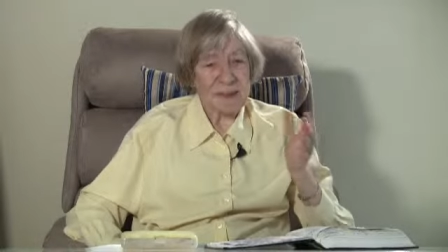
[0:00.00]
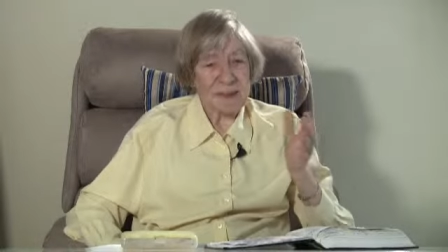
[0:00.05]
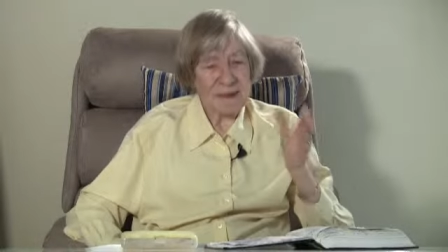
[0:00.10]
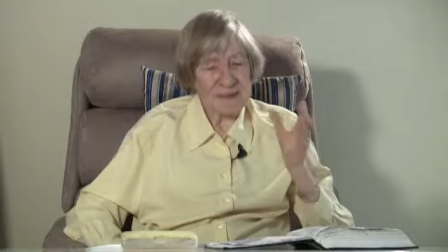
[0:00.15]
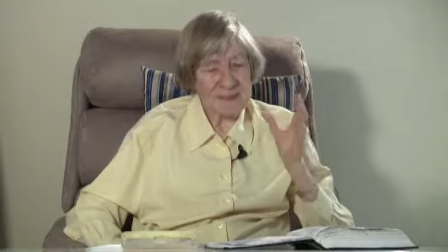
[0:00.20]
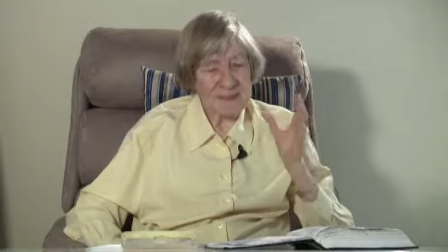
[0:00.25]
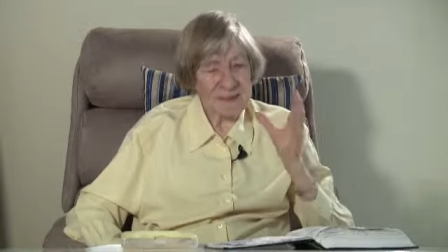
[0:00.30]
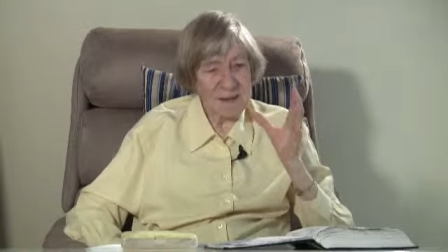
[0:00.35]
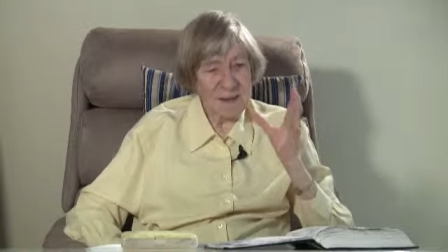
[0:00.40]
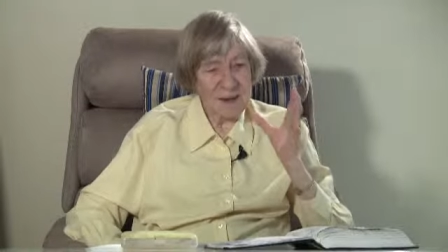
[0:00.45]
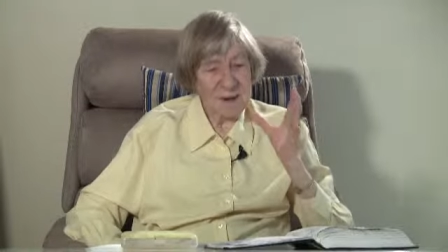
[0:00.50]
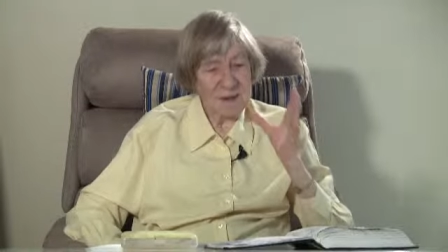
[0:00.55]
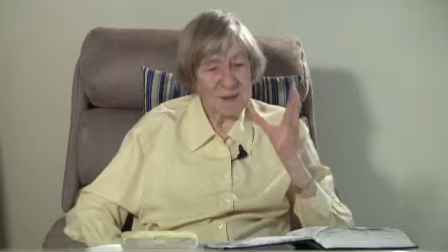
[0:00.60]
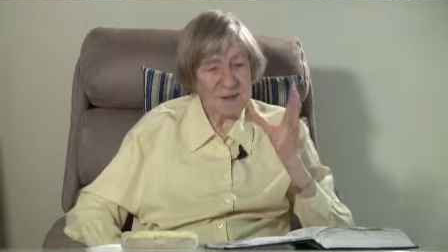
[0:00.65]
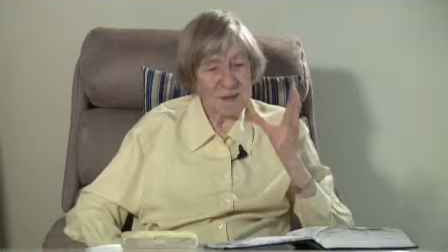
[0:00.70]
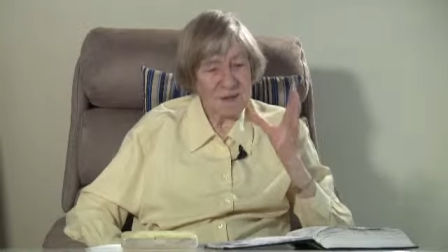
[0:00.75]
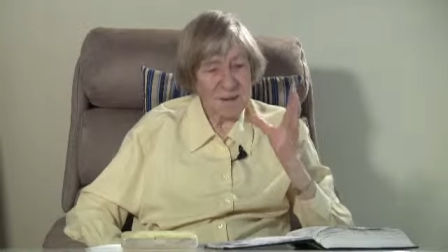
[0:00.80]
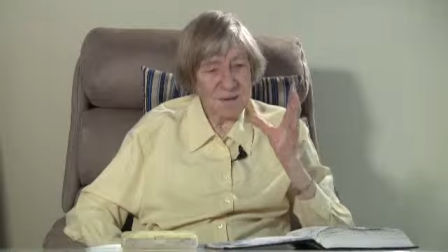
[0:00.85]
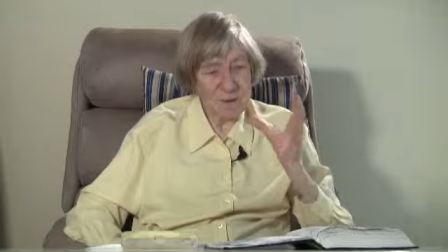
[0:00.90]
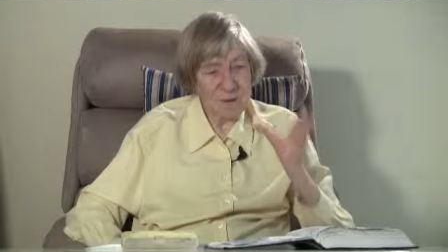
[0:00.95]
is
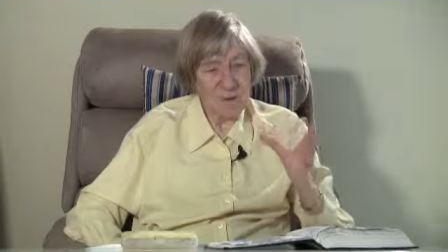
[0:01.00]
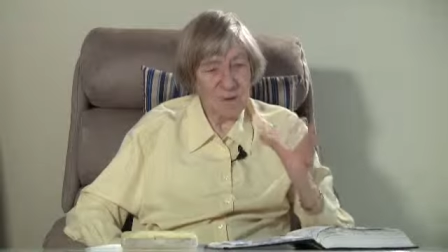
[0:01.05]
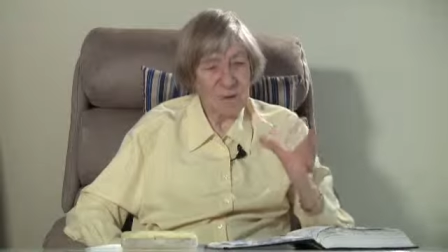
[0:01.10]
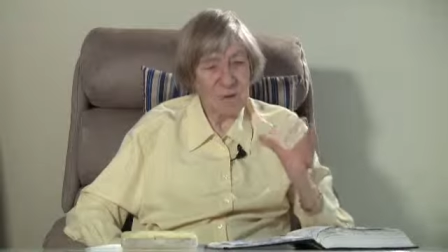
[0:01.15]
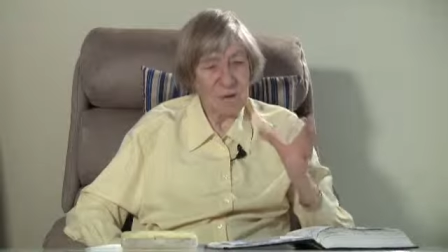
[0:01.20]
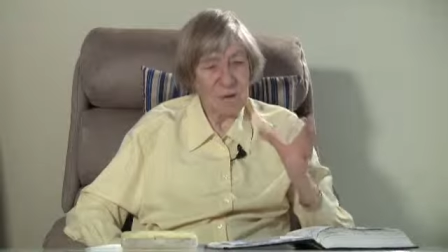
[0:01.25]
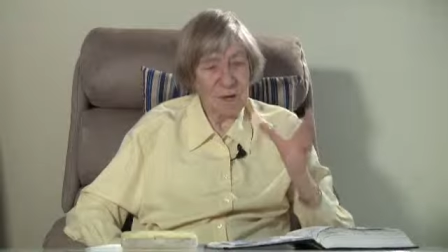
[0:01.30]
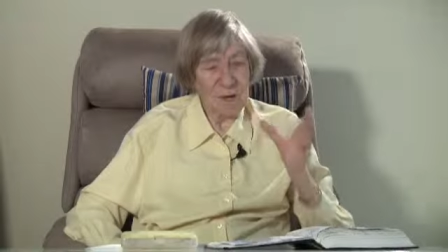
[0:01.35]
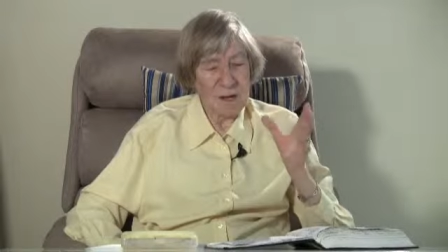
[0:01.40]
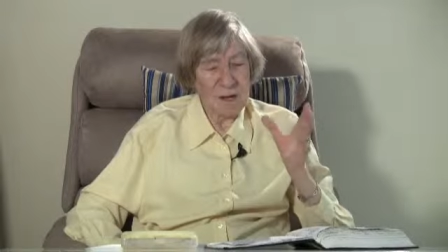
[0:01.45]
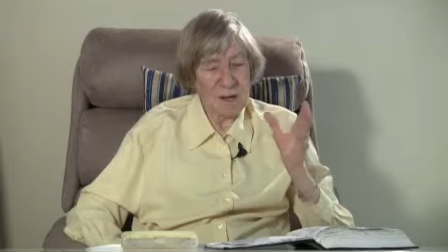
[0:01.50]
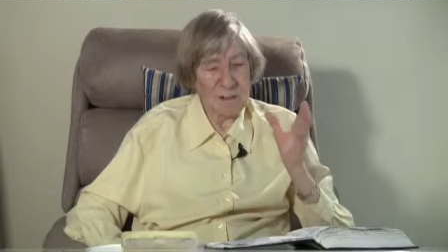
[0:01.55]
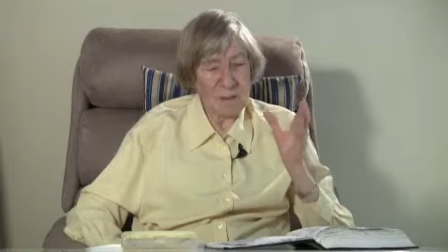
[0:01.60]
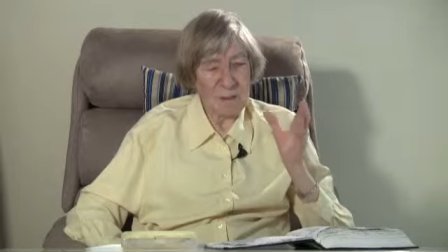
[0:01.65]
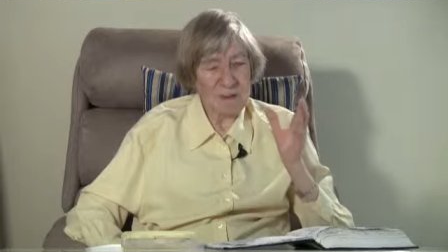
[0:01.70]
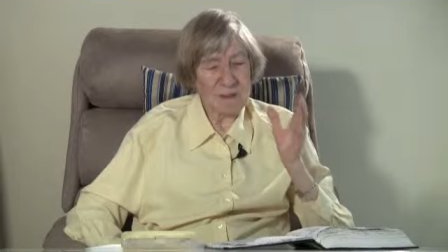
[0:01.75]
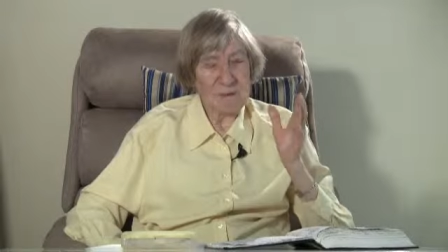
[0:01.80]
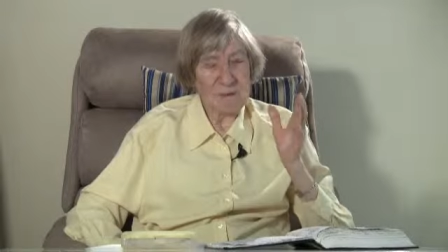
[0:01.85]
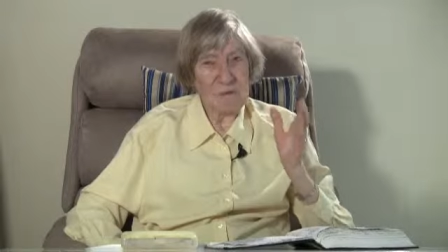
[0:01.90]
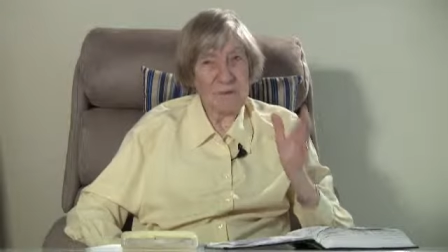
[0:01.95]
not to do
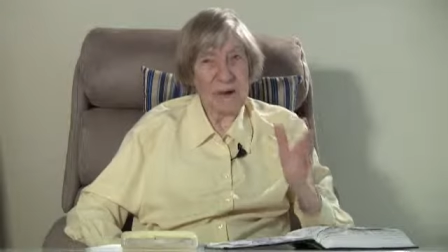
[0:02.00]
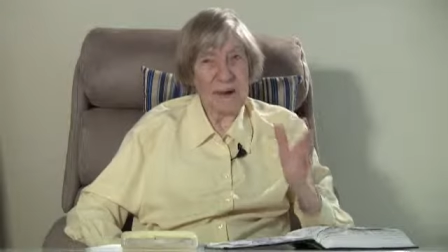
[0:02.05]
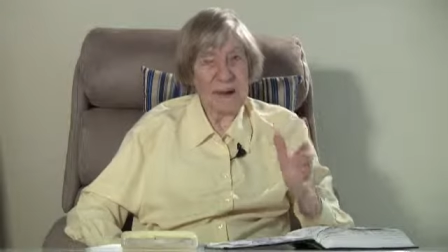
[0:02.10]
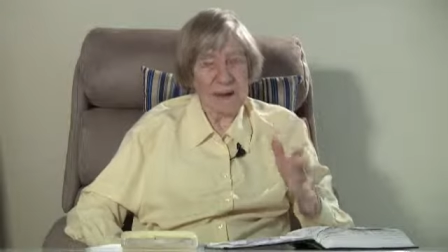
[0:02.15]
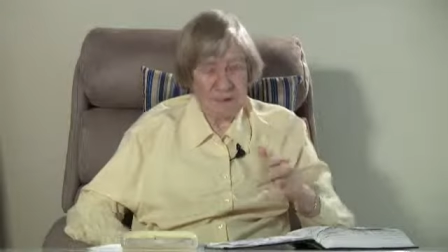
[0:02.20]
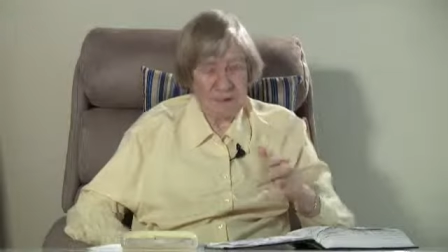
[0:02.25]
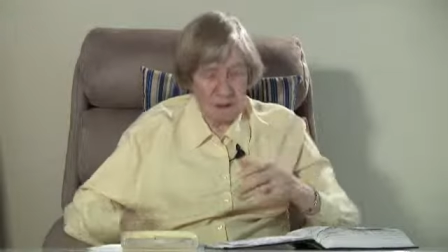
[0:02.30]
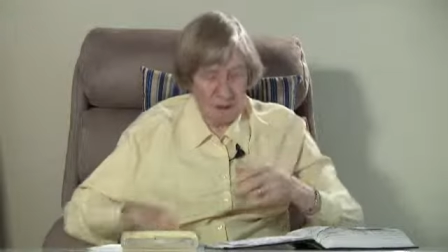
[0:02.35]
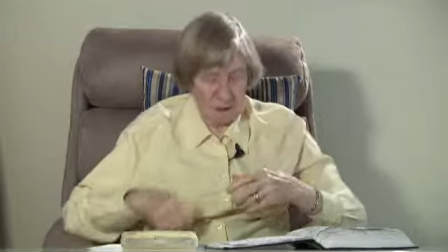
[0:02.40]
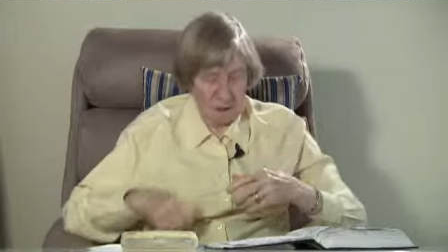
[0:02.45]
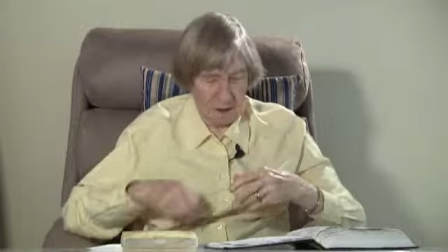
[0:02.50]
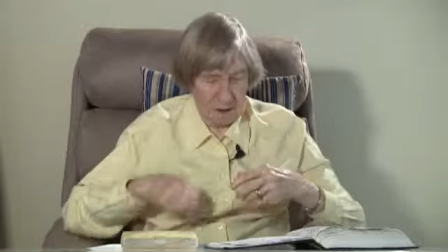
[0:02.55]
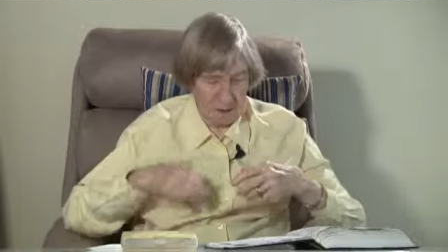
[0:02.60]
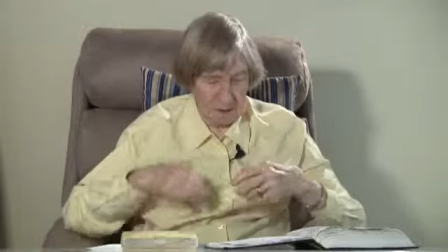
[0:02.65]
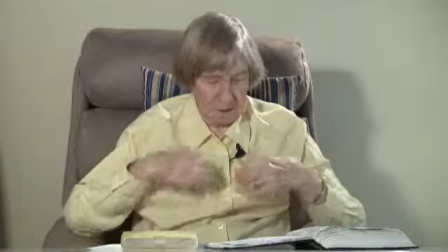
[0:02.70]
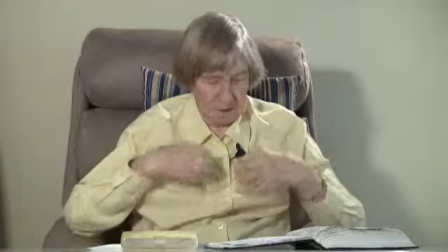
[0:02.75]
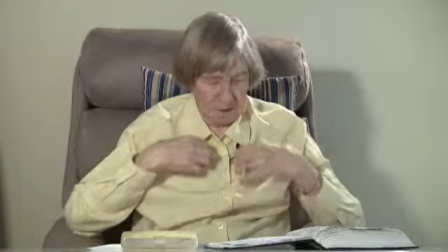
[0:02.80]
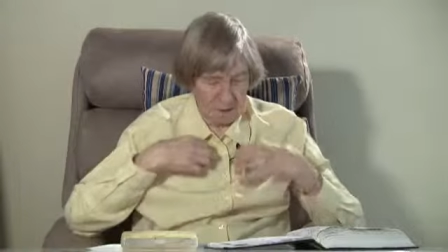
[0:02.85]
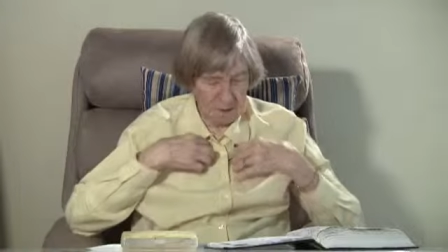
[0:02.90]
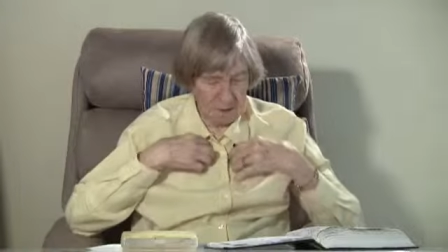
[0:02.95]
with the fact
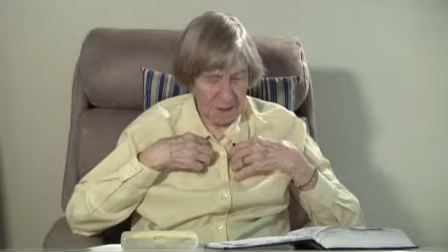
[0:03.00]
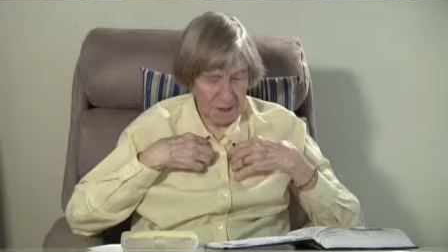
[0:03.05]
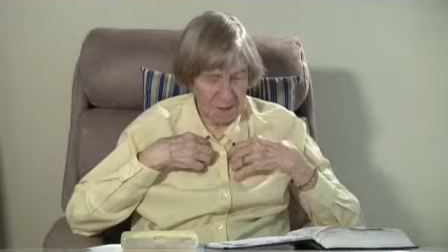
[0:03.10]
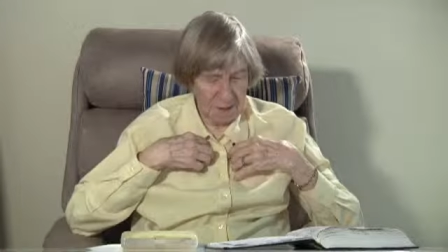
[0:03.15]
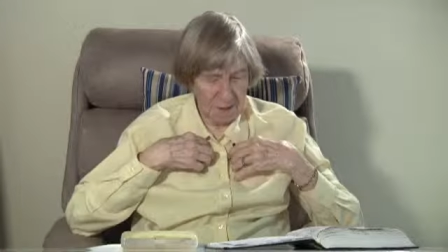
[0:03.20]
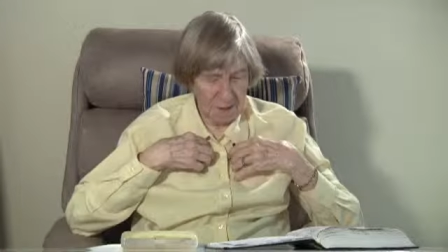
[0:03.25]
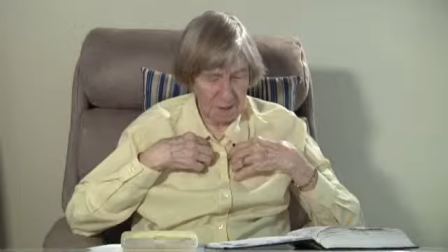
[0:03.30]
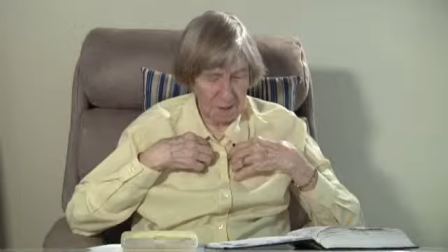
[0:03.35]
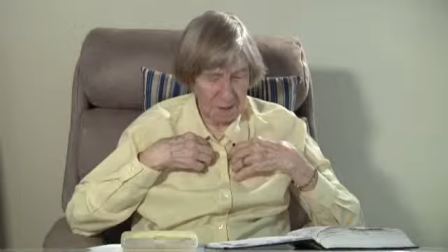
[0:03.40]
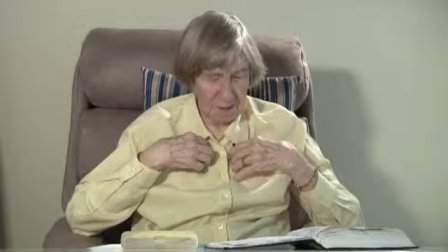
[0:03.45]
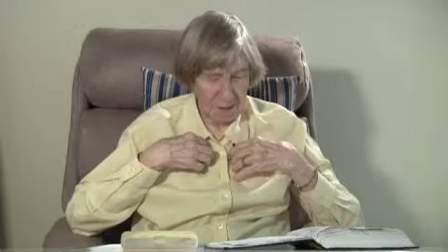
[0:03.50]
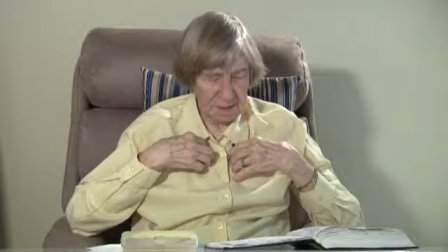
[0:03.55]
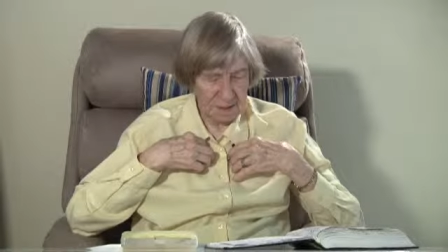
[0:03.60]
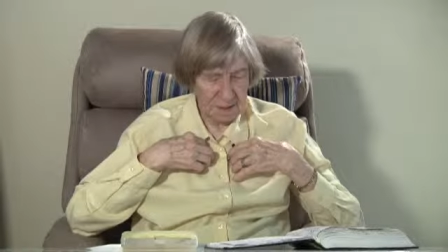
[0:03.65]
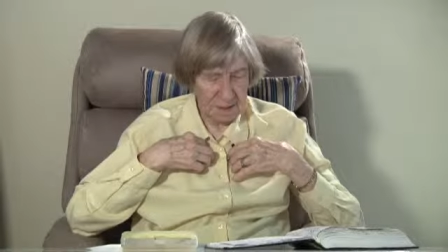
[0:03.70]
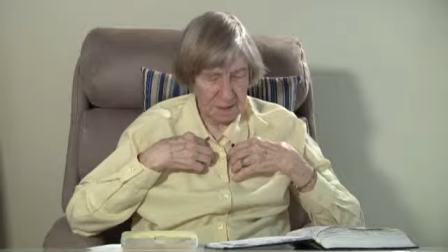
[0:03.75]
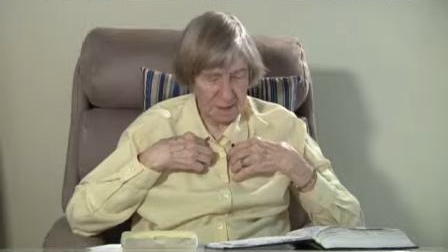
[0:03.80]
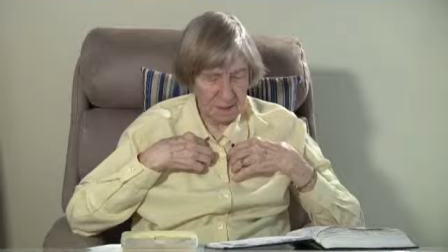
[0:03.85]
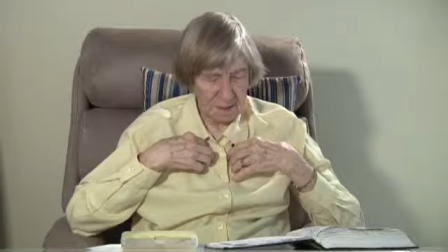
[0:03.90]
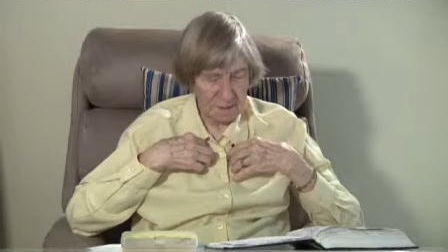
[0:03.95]
I'm just muttering to
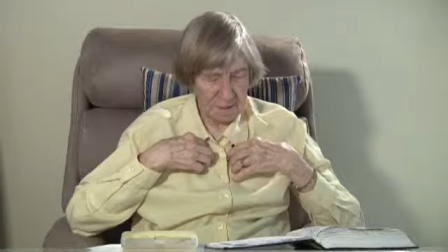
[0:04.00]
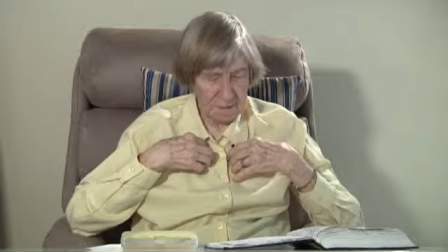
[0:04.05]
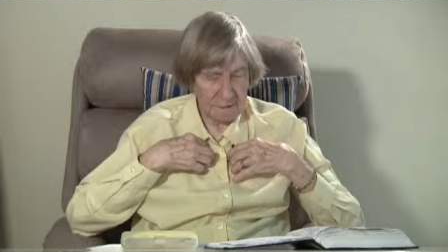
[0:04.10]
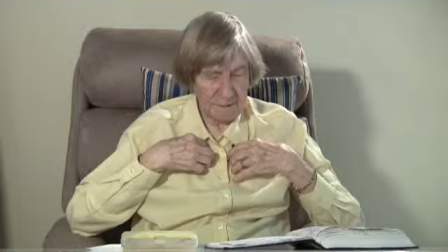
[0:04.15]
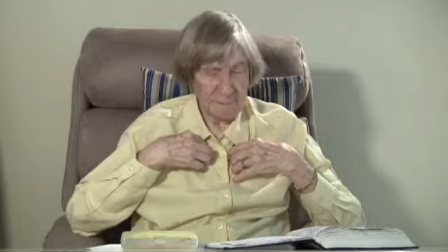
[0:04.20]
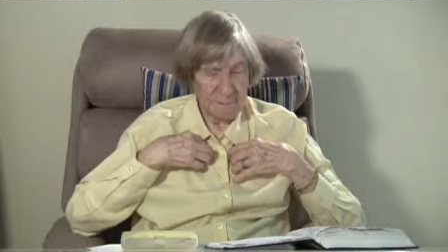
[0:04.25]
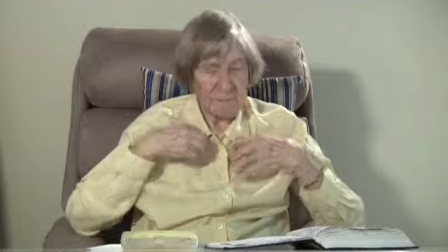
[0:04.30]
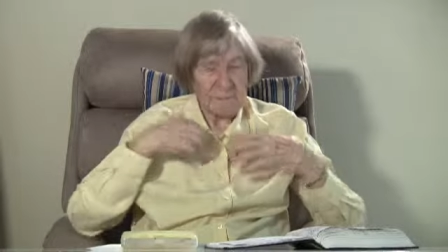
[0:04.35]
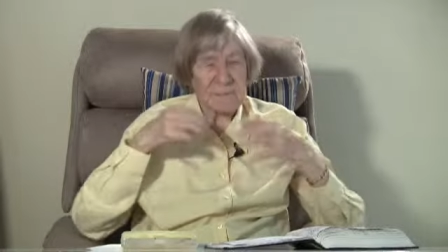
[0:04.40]
myself.